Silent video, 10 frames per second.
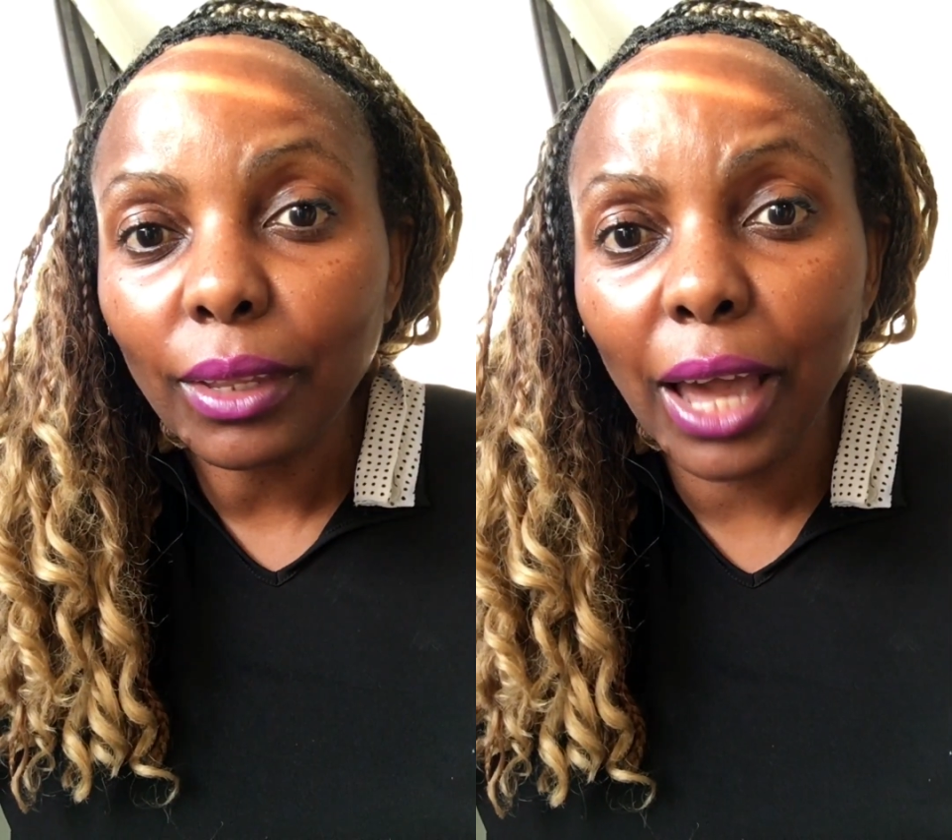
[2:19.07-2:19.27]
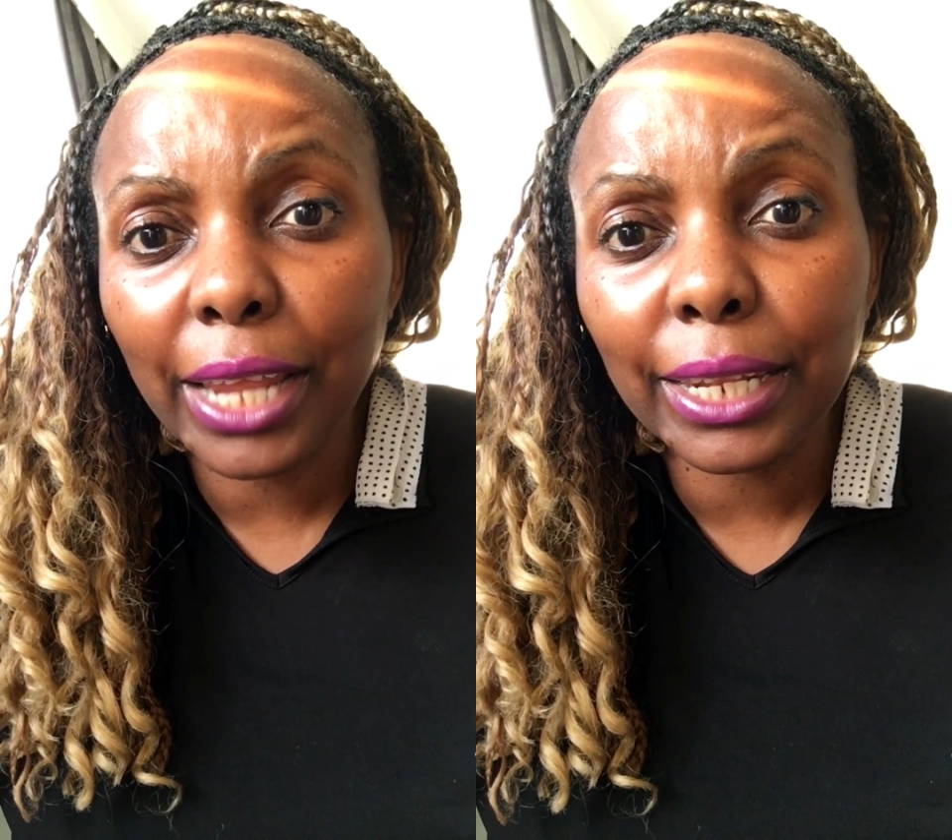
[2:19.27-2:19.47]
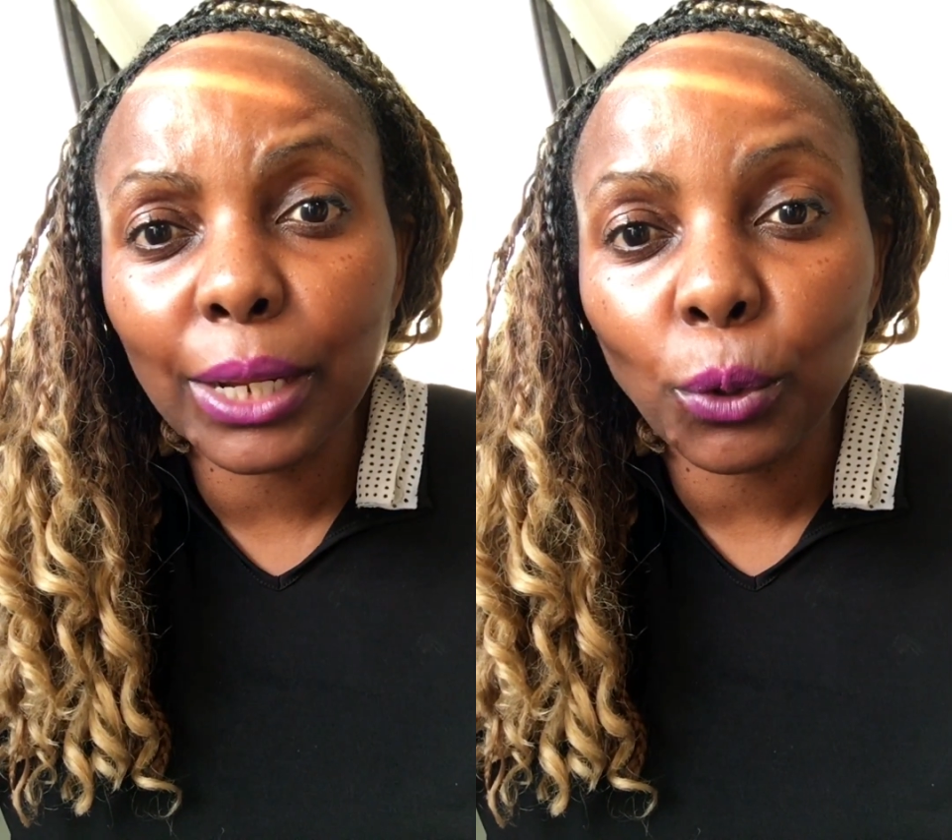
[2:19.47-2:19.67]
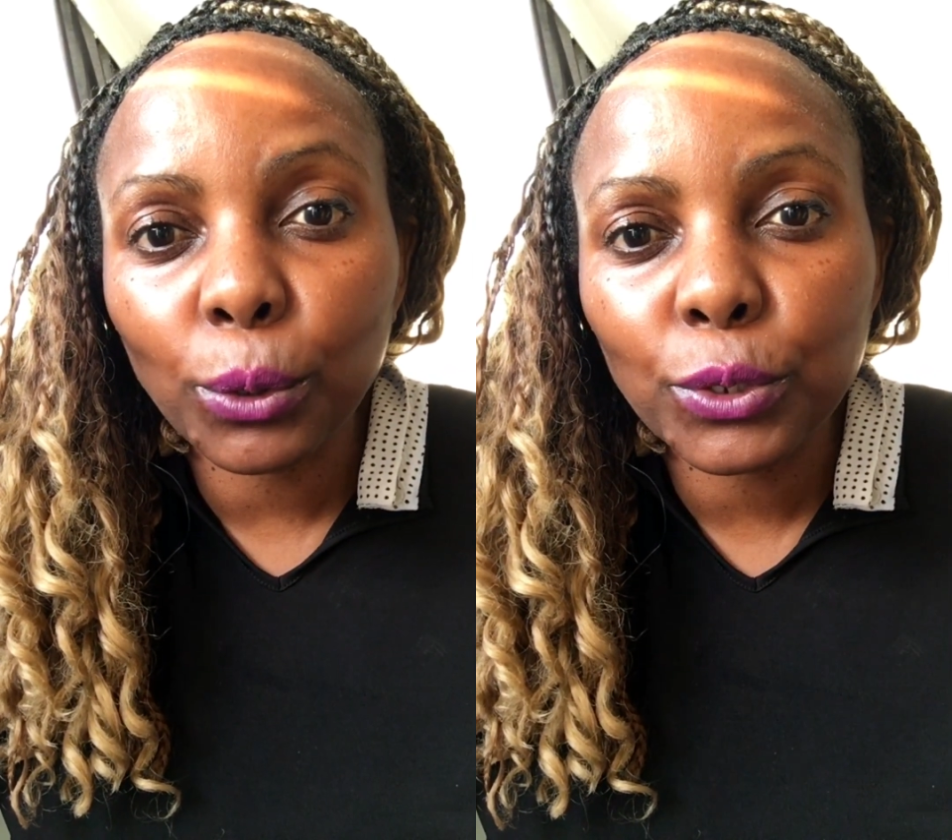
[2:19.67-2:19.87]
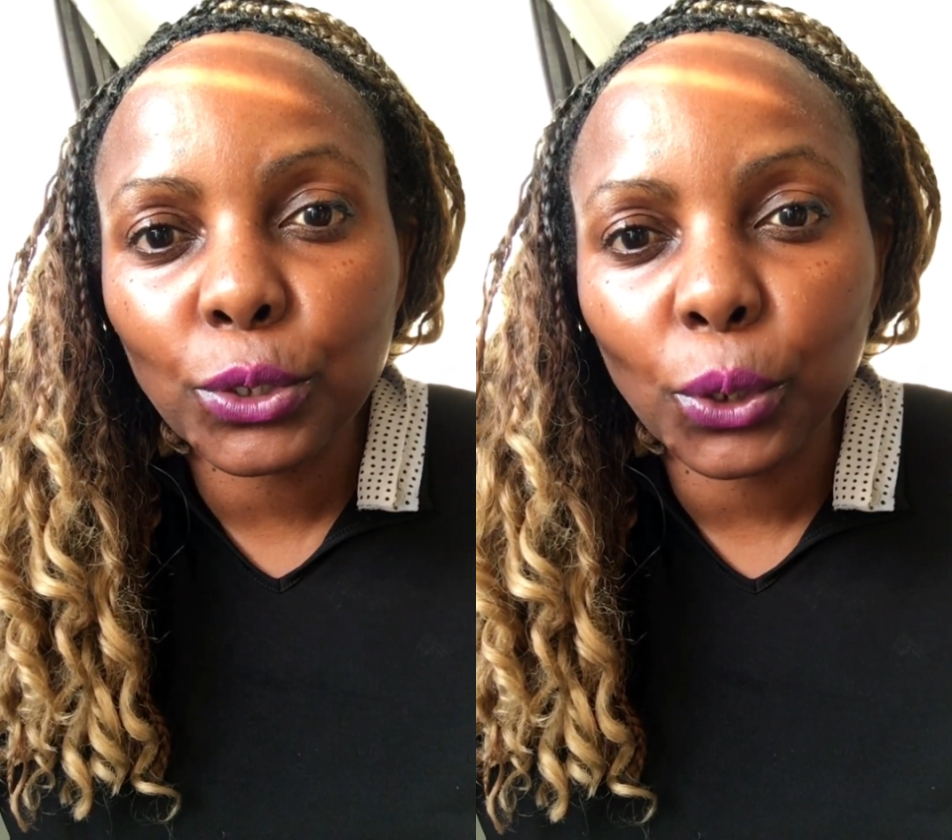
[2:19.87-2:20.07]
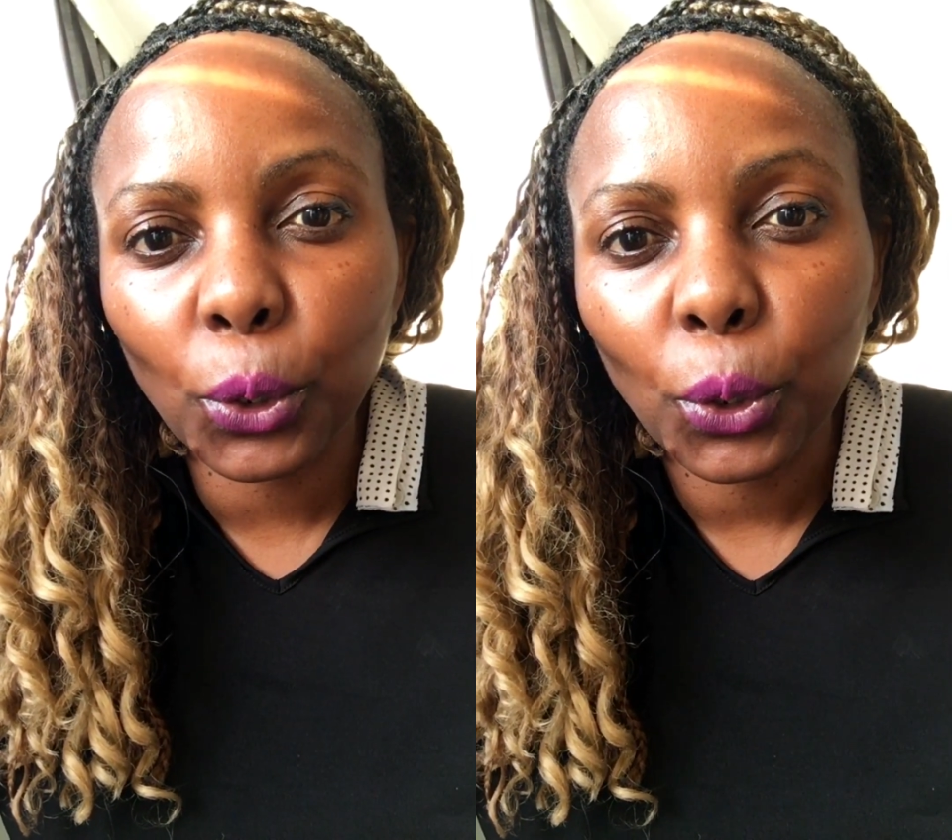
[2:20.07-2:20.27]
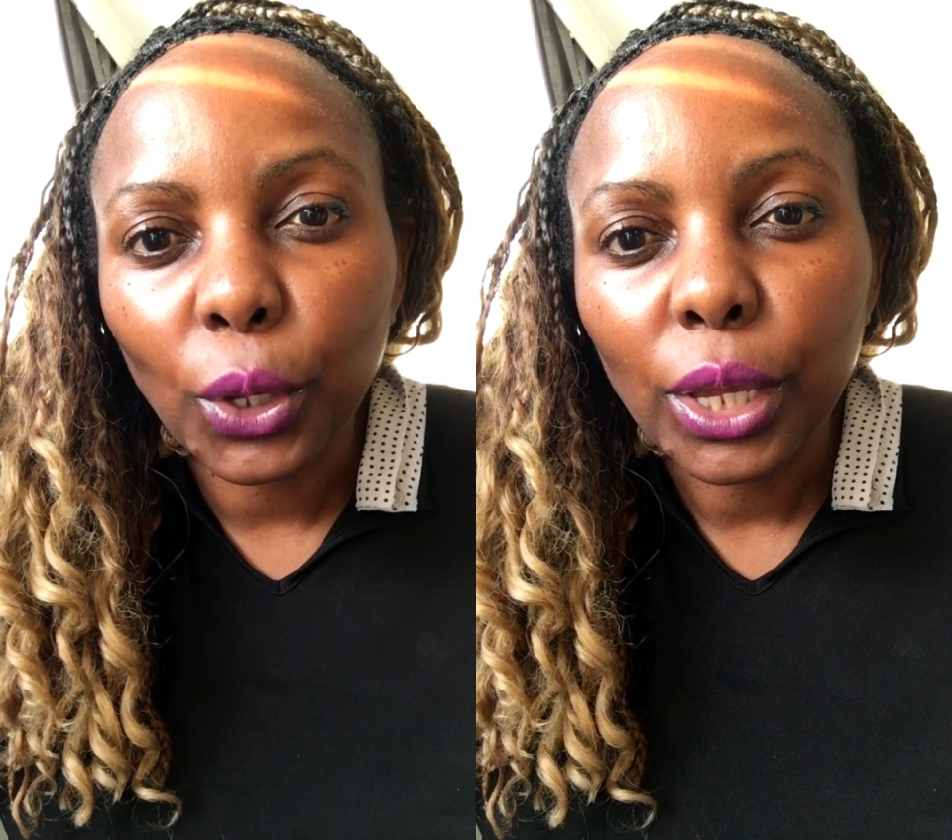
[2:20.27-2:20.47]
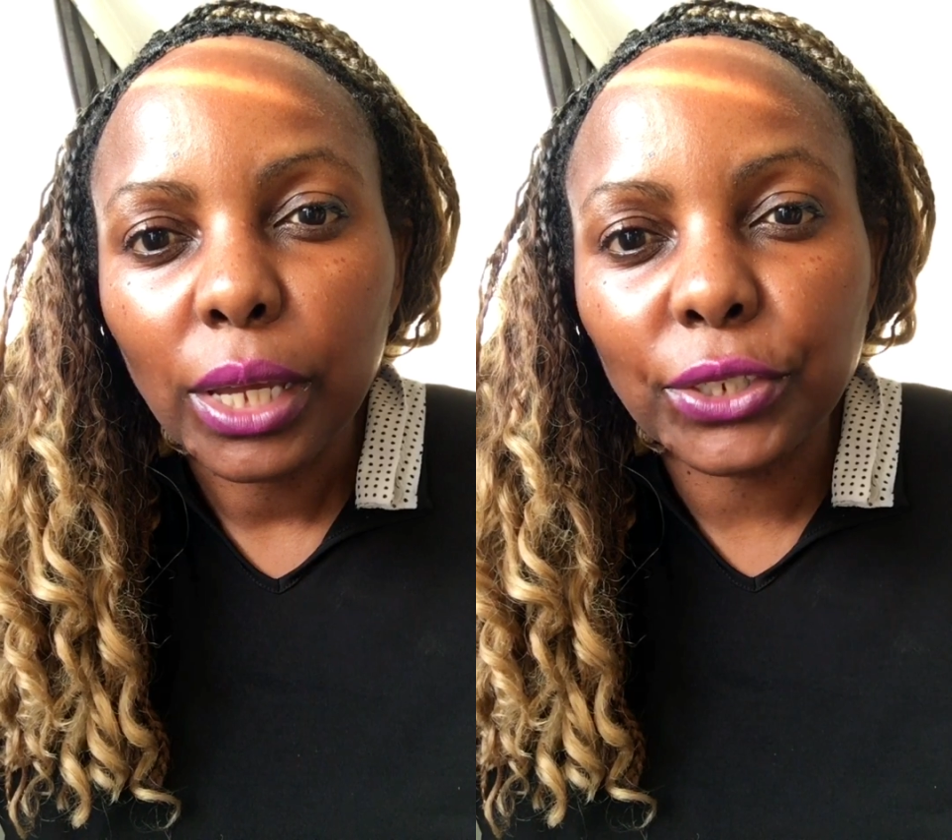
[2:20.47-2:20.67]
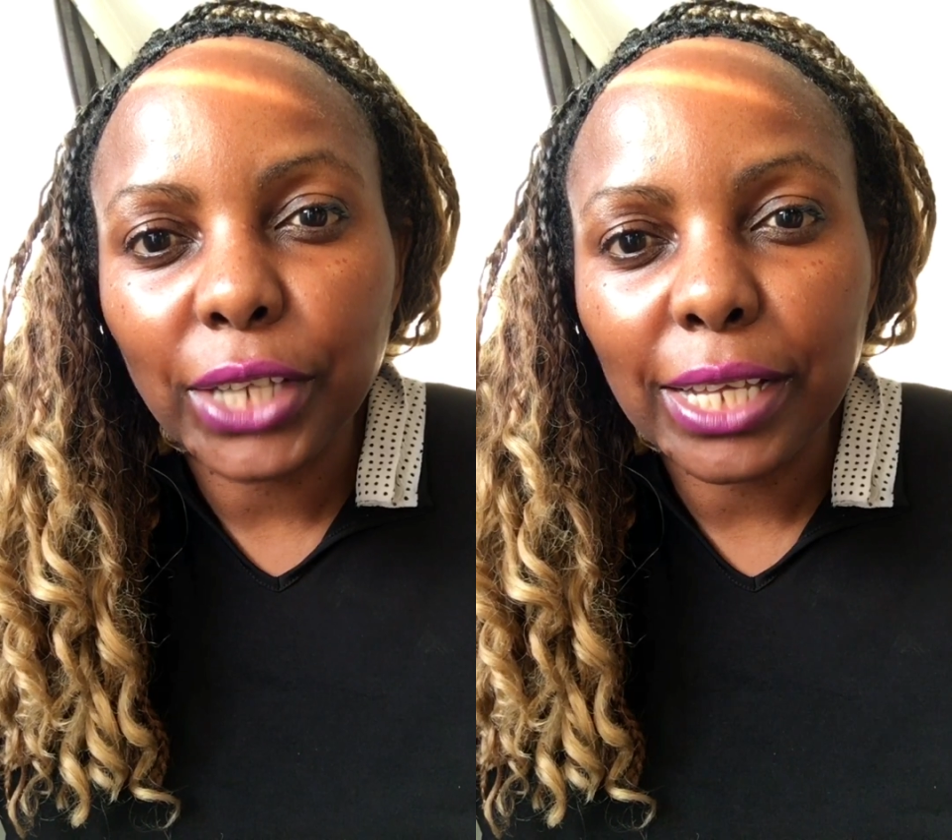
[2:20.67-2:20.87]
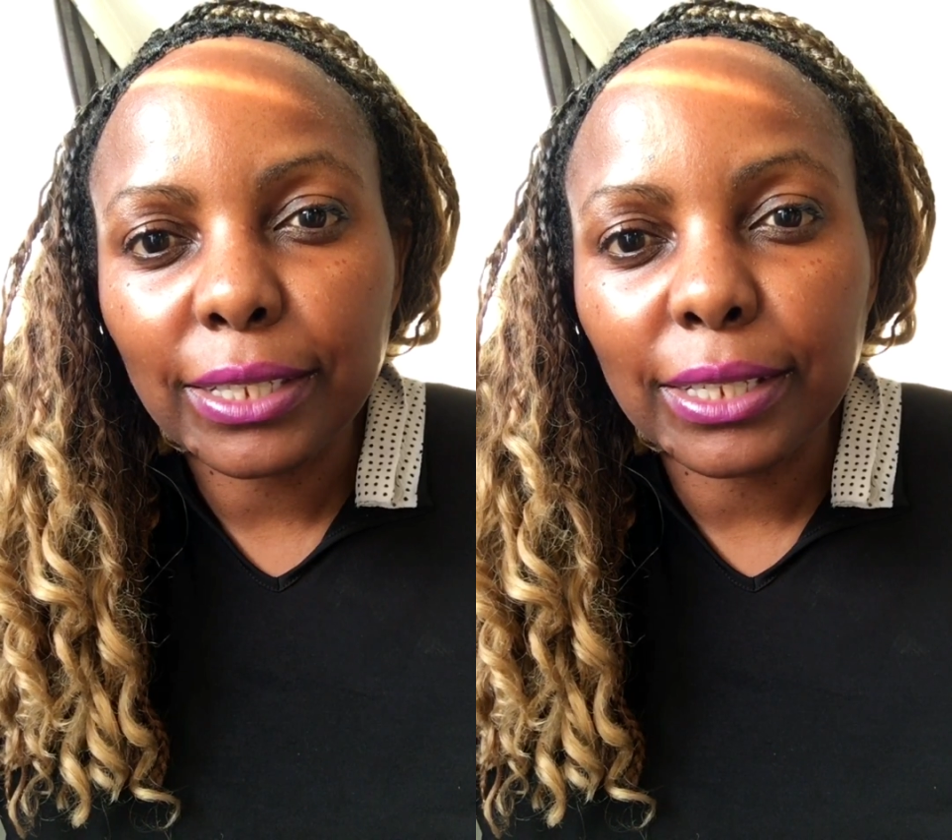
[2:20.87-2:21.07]
And then also
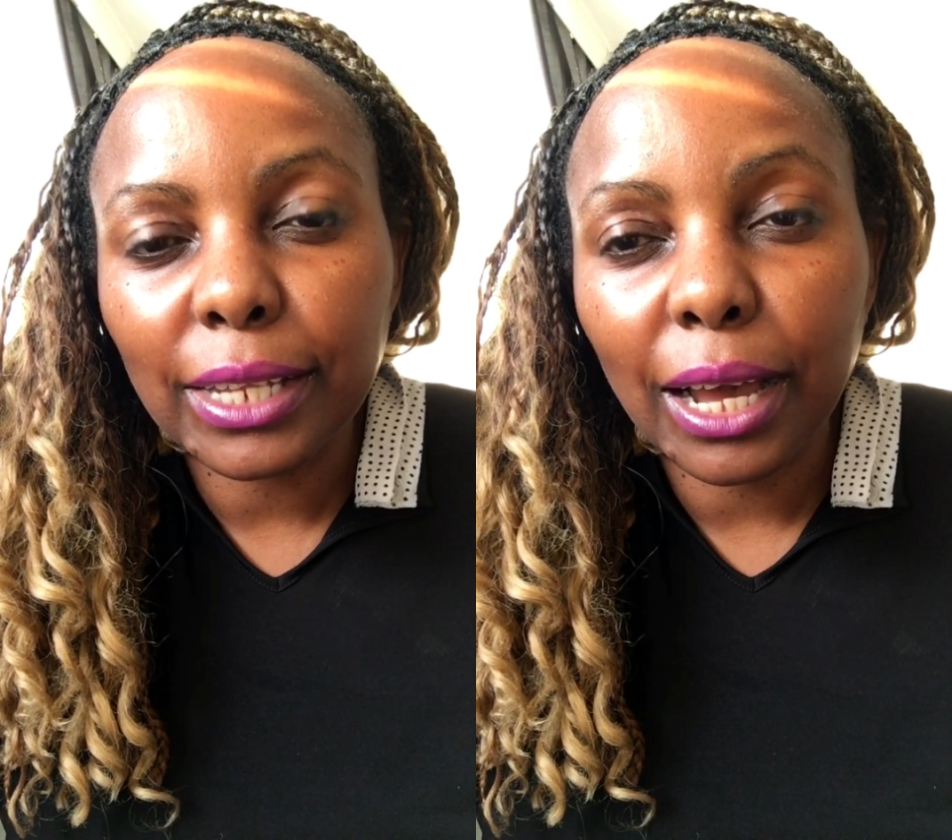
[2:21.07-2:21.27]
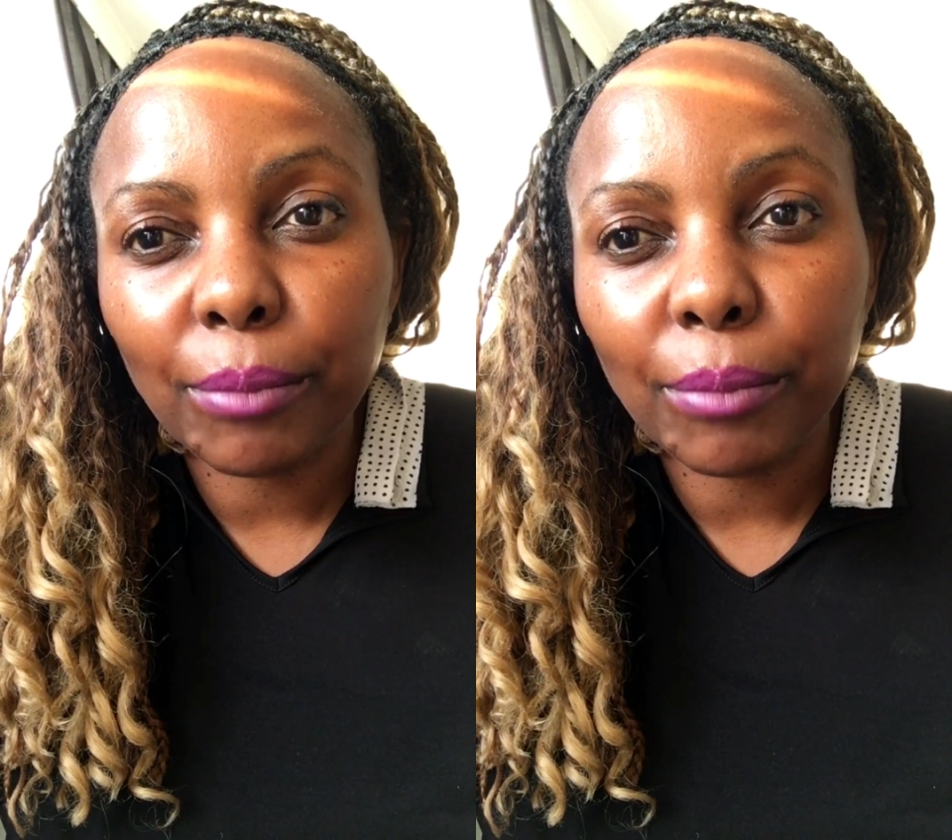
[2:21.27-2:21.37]
just